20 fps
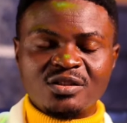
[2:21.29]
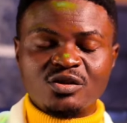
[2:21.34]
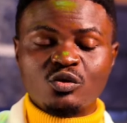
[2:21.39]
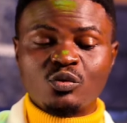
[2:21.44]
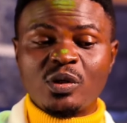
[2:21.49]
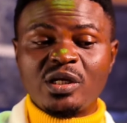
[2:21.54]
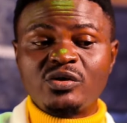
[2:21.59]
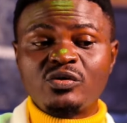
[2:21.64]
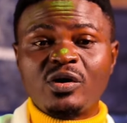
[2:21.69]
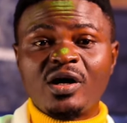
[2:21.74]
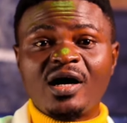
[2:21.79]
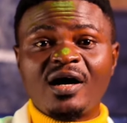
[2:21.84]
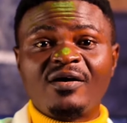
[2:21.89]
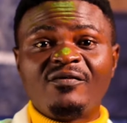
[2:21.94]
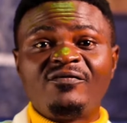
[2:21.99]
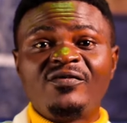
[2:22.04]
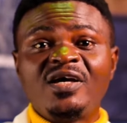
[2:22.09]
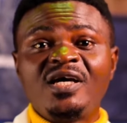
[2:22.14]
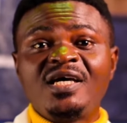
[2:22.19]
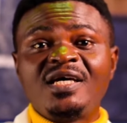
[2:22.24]
So when you have
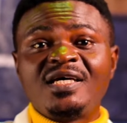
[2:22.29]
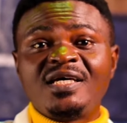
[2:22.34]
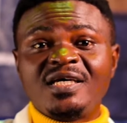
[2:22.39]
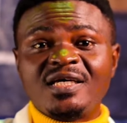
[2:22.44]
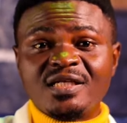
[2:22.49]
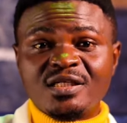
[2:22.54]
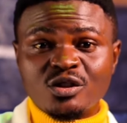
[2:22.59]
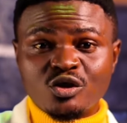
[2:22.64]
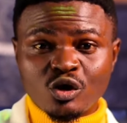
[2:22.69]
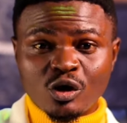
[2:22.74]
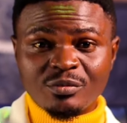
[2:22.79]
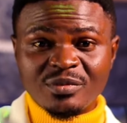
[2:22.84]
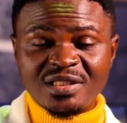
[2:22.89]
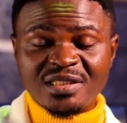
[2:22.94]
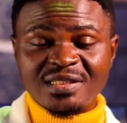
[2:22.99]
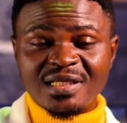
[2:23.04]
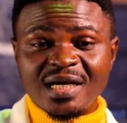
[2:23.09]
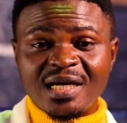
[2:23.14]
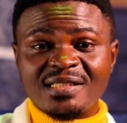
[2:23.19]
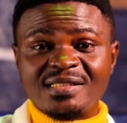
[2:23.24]
a tummy
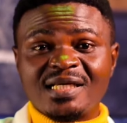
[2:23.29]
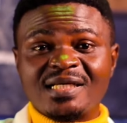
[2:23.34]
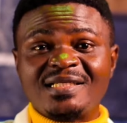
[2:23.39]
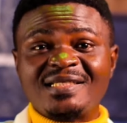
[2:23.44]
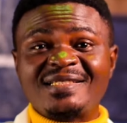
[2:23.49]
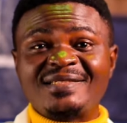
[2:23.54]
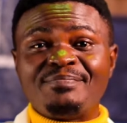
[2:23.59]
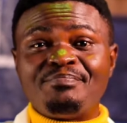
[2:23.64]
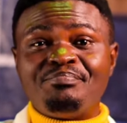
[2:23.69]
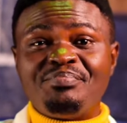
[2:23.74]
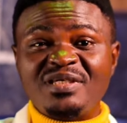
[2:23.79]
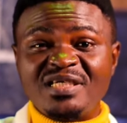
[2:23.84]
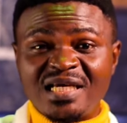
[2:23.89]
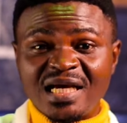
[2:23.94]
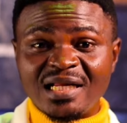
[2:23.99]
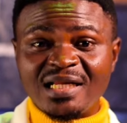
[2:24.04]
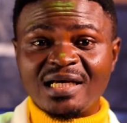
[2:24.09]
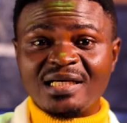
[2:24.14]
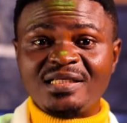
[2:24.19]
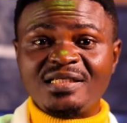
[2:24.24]
size that is
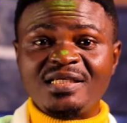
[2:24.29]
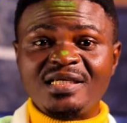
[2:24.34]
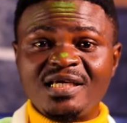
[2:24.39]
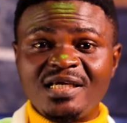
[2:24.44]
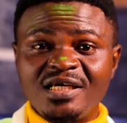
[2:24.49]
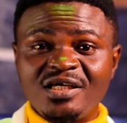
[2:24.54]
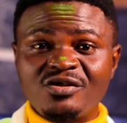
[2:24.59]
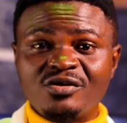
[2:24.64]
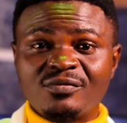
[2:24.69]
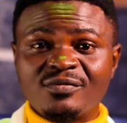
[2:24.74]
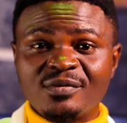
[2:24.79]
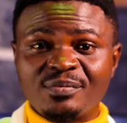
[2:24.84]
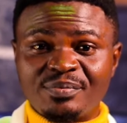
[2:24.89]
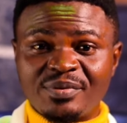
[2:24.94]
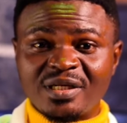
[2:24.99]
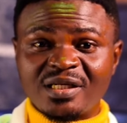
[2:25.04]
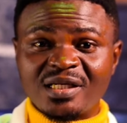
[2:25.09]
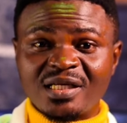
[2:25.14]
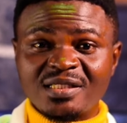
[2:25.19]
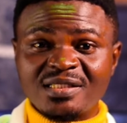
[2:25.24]
bigger than the age of the
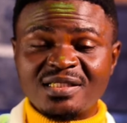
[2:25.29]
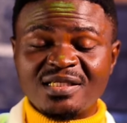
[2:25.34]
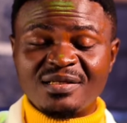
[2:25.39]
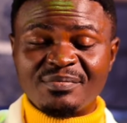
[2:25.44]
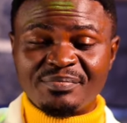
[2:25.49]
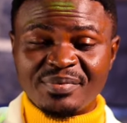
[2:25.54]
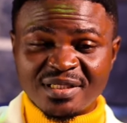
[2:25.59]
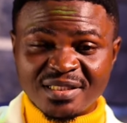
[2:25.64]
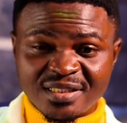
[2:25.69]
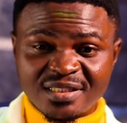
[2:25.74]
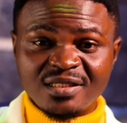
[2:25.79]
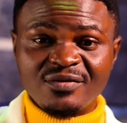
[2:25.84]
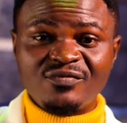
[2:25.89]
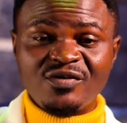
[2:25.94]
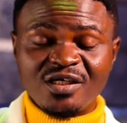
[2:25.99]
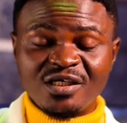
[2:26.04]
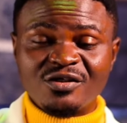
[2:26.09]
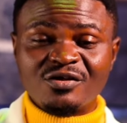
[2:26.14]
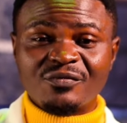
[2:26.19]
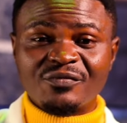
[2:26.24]
pregnancy, the
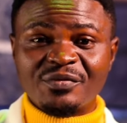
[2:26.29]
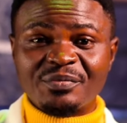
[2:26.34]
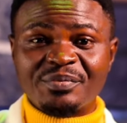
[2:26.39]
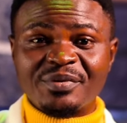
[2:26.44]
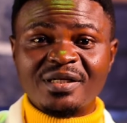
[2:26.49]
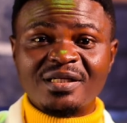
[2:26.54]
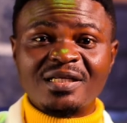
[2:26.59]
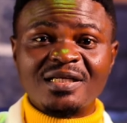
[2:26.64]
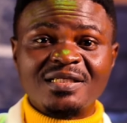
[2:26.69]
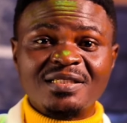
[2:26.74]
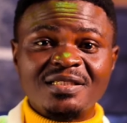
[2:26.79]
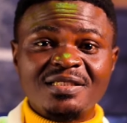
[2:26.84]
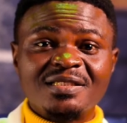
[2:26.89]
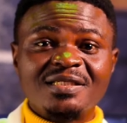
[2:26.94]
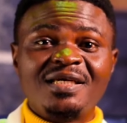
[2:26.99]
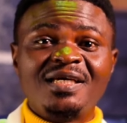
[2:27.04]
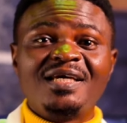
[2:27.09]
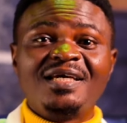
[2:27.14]
perceived age of the pregnancy,